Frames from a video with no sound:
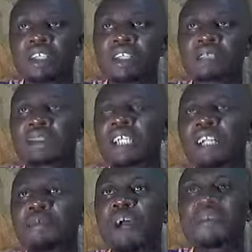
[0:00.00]

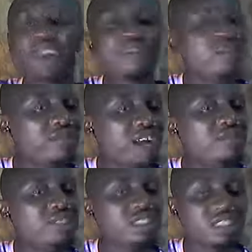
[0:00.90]
especially my 505
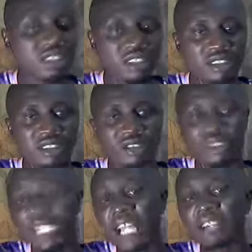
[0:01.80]
V6. To
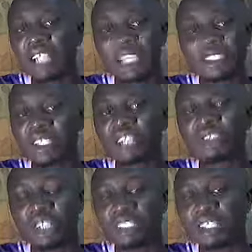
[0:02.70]
tell you that it's
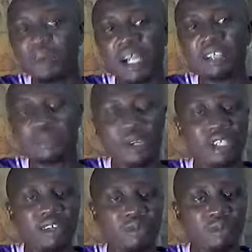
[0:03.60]
not just about the
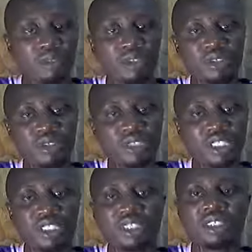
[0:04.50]
modern Peugeot
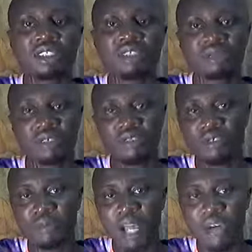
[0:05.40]
V6 engine.
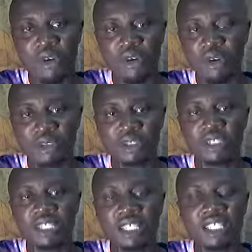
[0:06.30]
Even my old
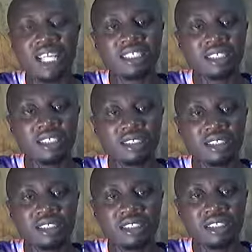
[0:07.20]

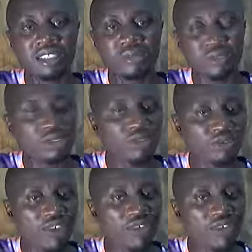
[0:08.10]
1986
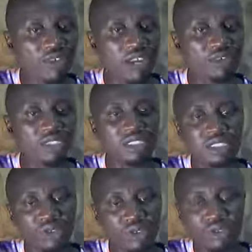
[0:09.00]
Peugeot 505
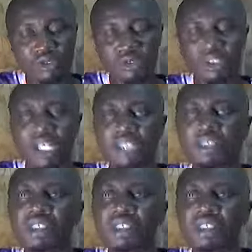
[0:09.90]
V6 go through that